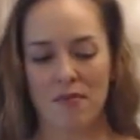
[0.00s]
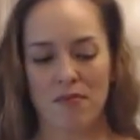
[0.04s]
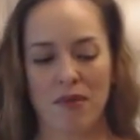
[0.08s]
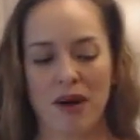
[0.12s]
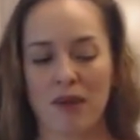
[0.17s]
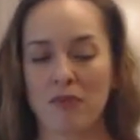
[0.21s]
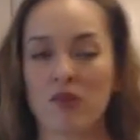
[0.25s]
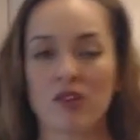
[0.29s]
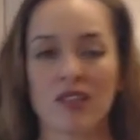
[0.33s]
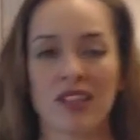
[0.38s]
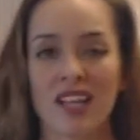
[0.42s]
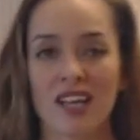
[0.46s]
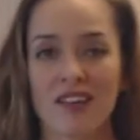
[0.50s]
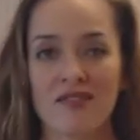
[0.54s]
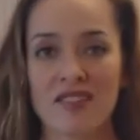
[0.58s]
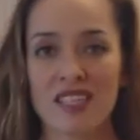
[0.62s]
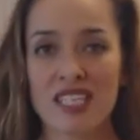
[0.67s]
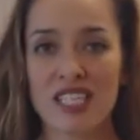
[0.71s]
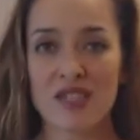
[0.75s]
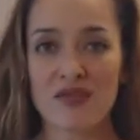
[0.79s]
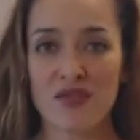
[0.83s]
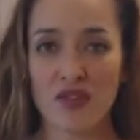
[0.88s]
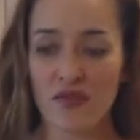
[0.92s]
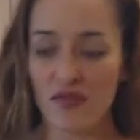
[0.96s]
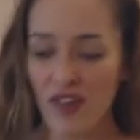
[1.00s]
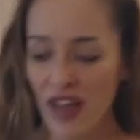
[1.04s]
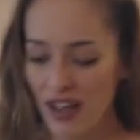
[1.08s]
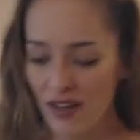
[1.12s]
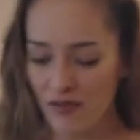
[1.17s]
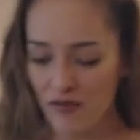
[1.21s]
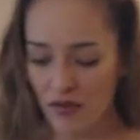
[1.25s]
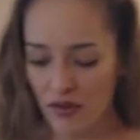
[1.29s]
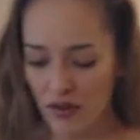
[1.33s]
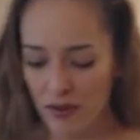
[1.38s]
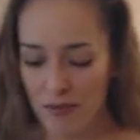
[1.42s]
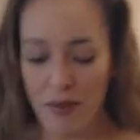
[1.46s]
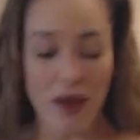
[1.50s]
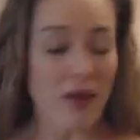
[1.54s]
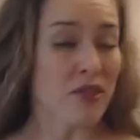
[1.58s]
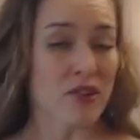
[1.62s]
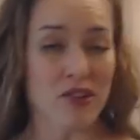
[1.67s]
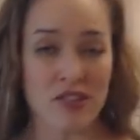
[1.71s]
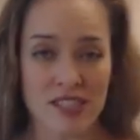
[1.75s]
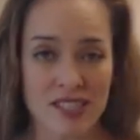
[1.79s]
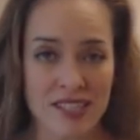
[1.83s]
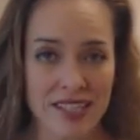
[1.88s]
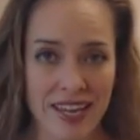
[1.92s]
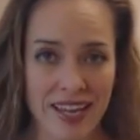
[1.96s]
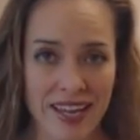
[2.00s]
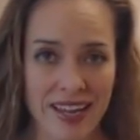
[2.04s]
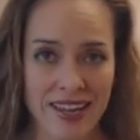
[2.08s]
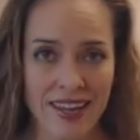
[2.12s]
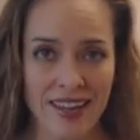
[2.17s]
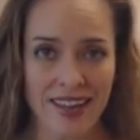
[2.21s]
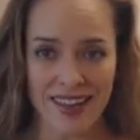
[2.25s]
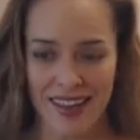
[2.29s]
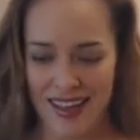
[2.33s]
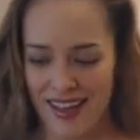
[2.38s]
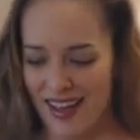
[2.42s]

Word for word: Mom would love this for Mother's Day.